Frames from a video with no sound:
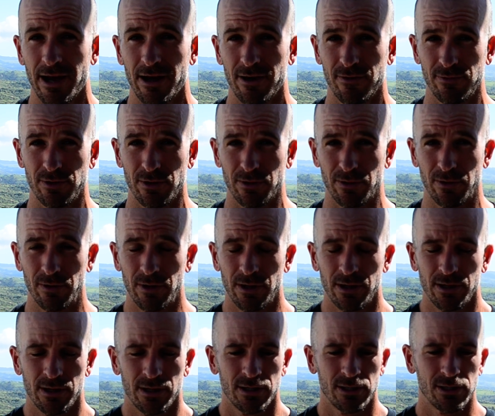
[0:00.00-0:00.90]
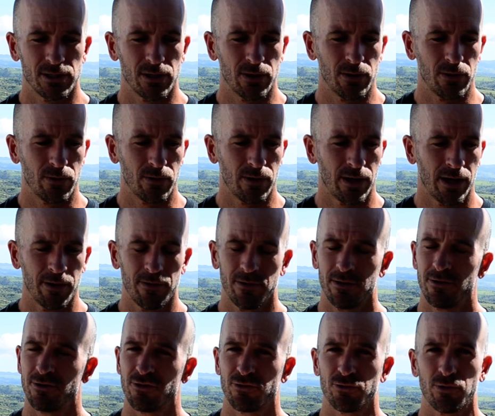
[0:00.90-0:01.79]
you. So I
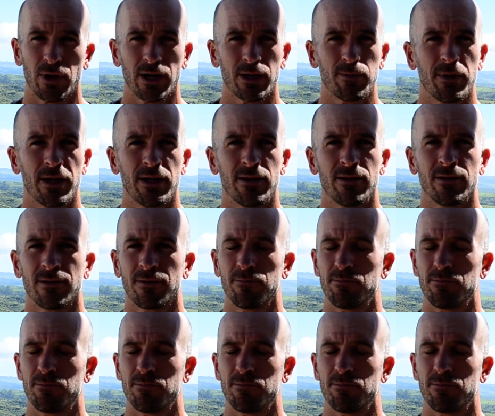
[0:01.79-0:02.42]
would just recommend